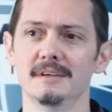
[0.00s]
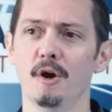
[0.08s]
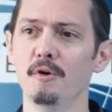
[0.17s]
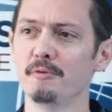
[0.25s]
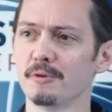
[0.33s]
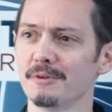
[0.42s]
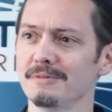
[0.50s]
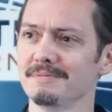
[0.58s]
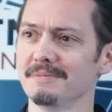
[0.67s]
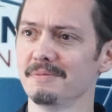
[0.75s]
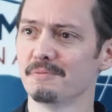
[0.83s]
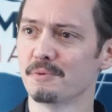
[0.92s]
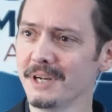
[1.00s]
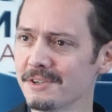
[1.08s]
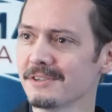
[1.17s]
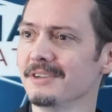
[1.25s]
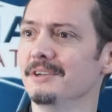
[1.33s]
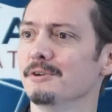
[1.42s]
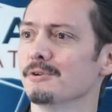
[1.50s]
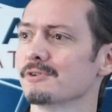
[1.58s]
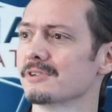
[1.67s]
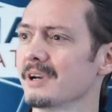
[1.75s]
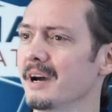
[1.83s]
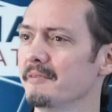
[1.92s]
Over recent
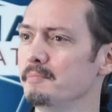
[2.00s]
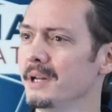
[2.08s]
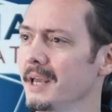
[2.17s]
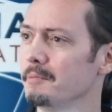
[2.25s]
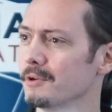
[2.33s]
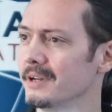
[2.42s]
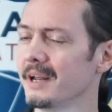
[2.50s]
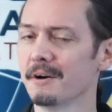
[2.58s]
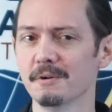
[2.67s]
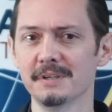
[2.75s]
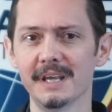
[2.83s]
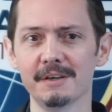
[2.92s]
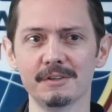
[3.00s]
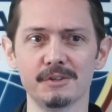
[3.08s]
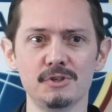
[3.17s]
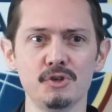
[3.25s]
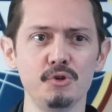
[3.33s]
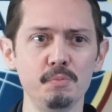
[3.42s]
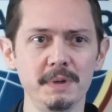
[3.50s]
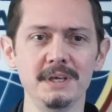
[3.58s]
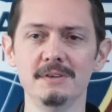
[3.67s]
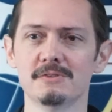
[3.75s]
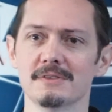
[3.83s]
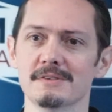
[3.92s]
years, I've been able to narrow it down to two
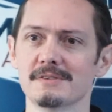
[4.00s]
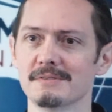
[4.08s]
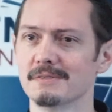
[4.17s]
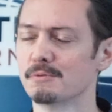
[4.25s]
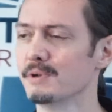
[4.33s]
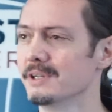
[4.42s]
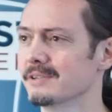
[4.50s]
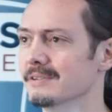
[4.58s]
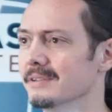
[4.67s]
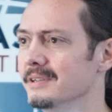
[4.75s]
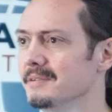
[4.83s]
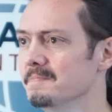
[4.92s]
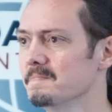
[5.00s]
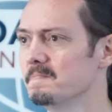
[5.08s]
pieces recently.